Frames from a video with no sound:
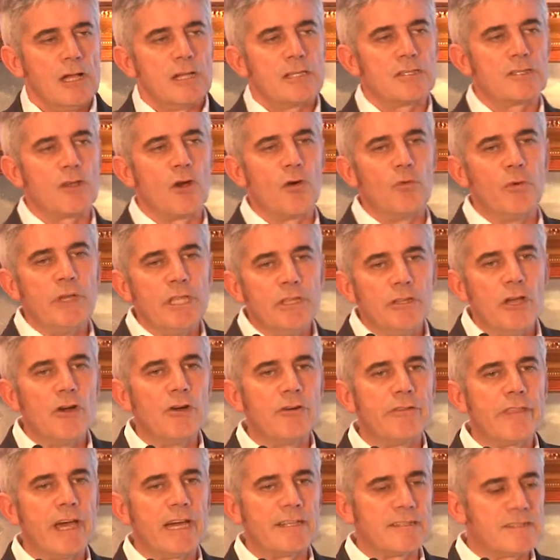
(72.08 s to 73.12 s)
So we
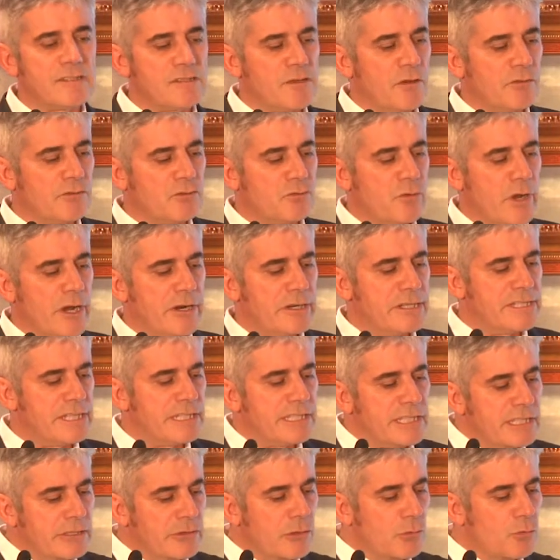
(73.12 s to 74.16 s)
know that software is
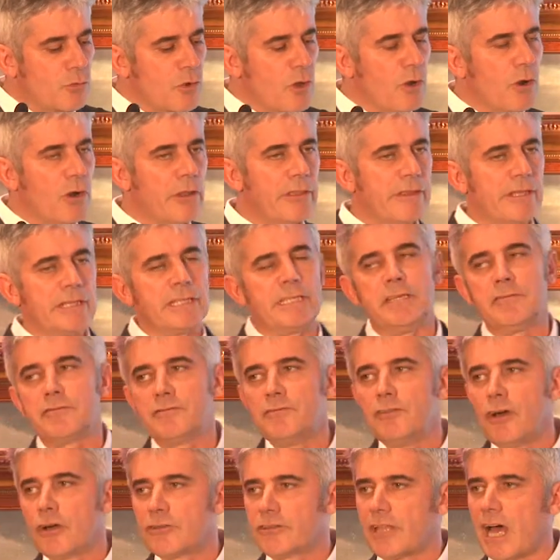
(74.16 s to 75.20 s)
eating the world,
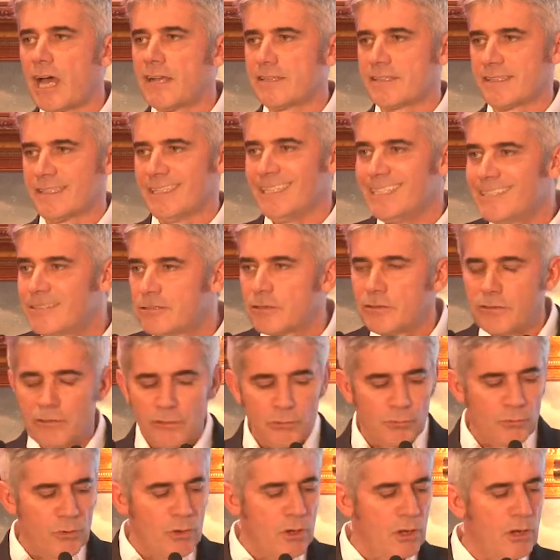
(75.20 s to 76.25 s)
if not has eaten
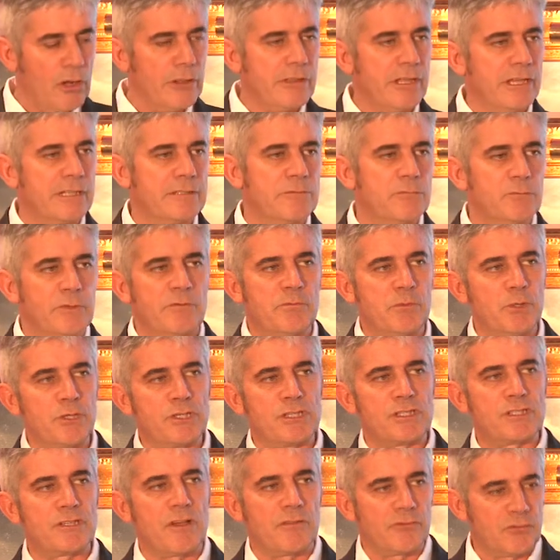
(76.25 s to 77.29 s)
the world. We've put
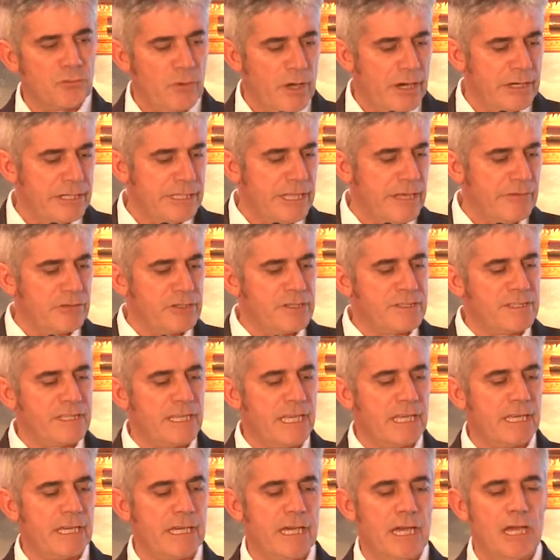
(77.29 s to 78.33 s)
software in
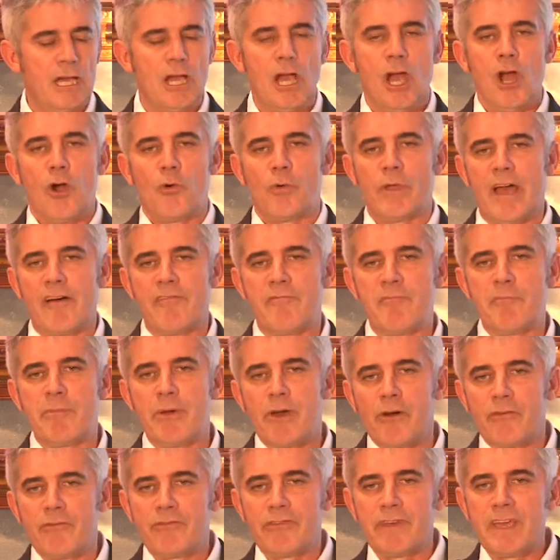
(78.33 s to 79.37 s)
everything. We have
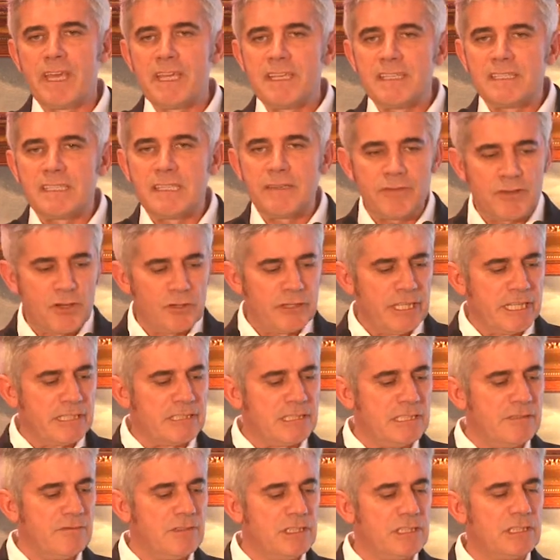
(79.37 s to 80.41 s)
pervasive
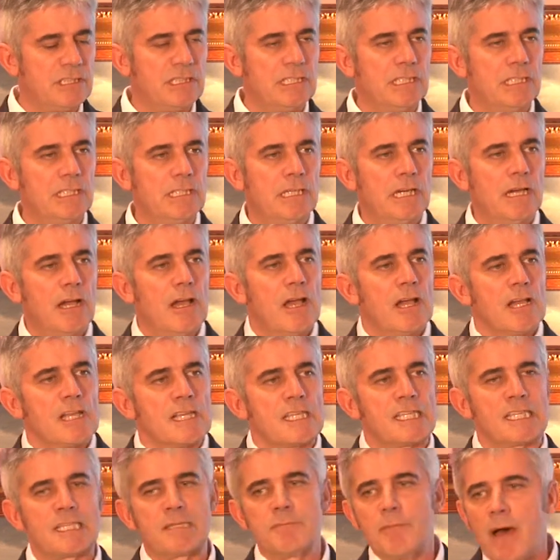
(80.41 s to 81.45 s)
connectivity.
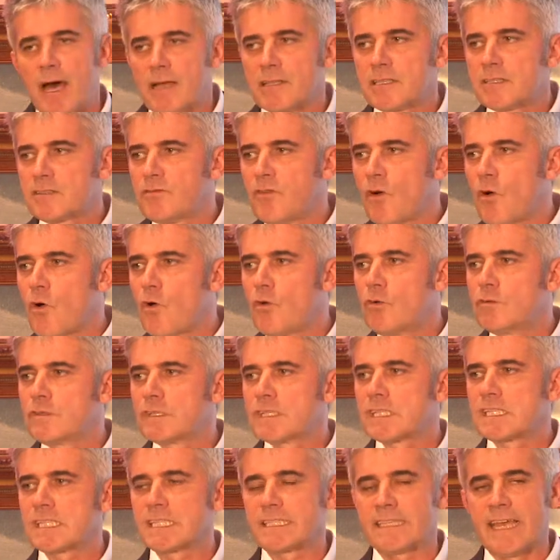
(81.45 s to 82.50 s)
Smartphones,
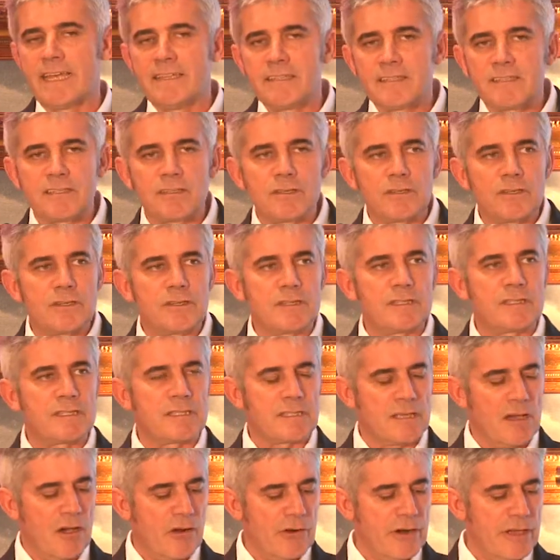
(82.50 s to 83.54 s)

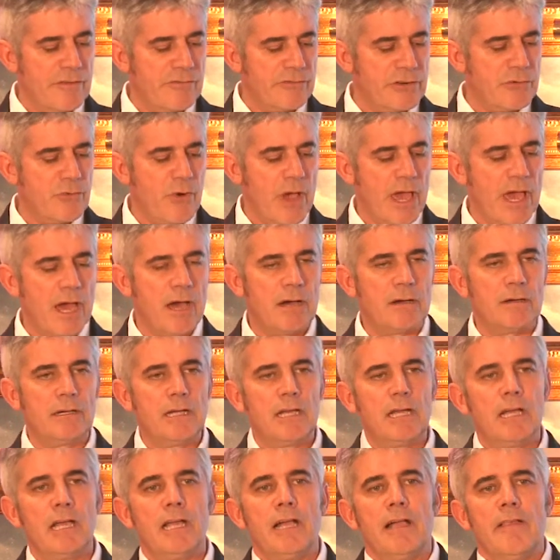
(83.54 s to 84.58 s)
sensors are everywhere.
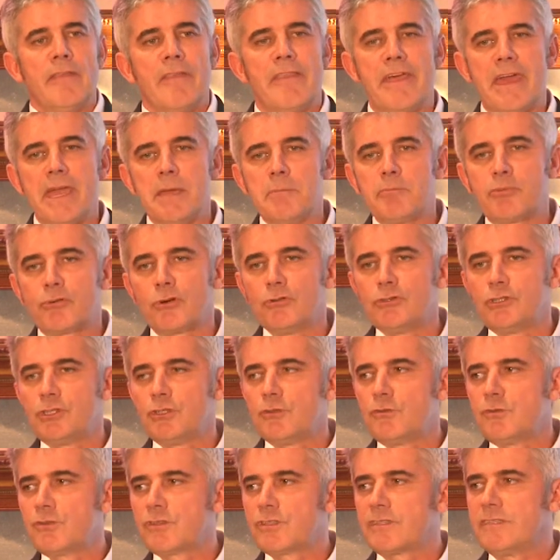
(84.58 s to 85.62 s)
They
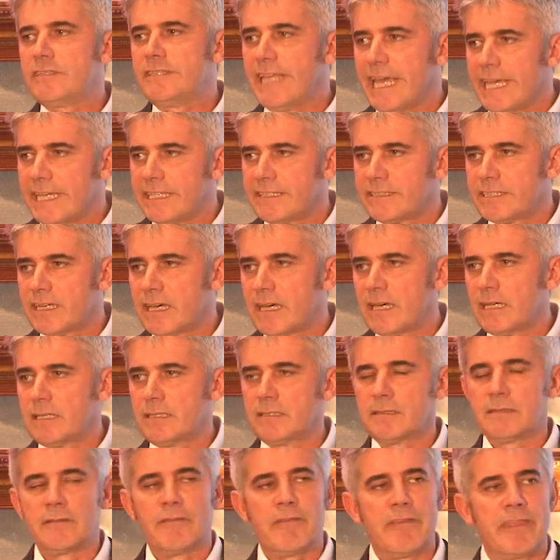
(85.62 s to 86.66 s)
produce data
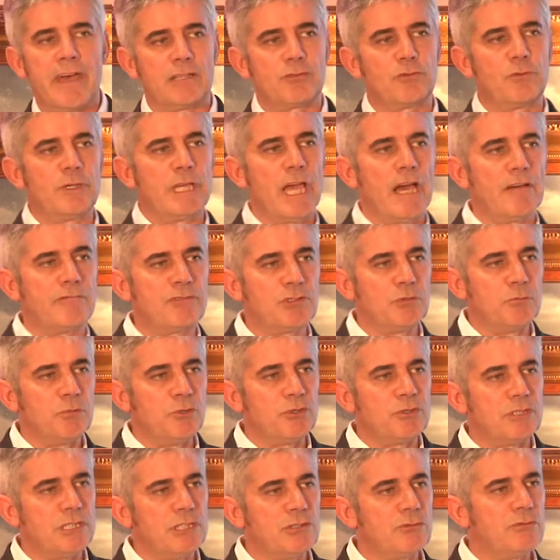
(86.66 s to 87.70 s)
that we have to
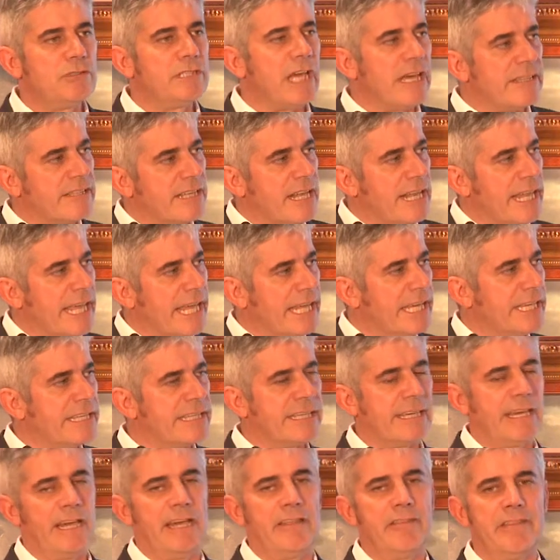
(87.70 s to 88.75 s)
put into data
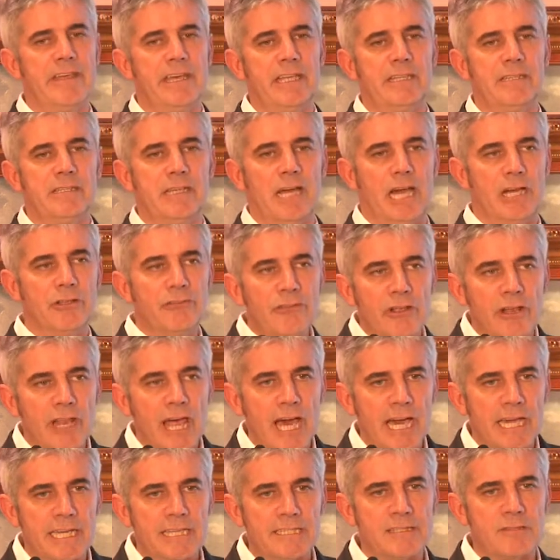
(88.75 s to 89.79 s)
lake and then
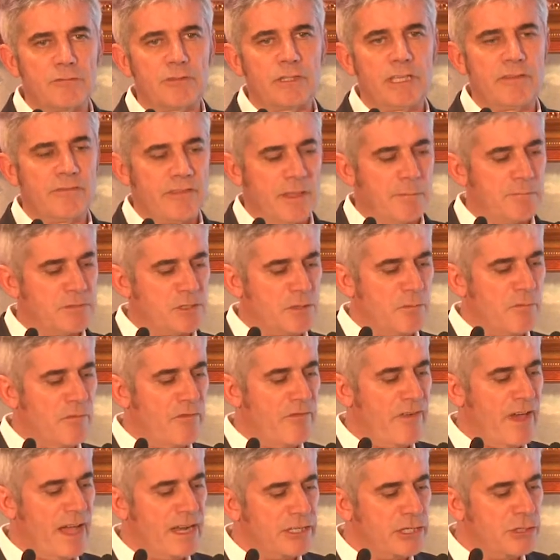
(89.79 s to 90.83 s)
analyze to give them some
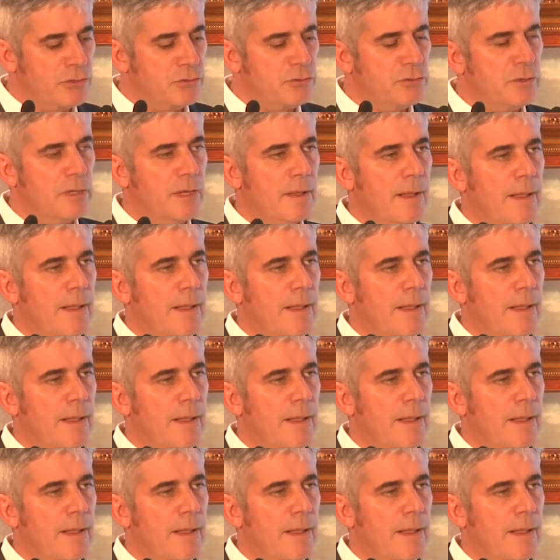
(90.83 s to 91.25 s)
value.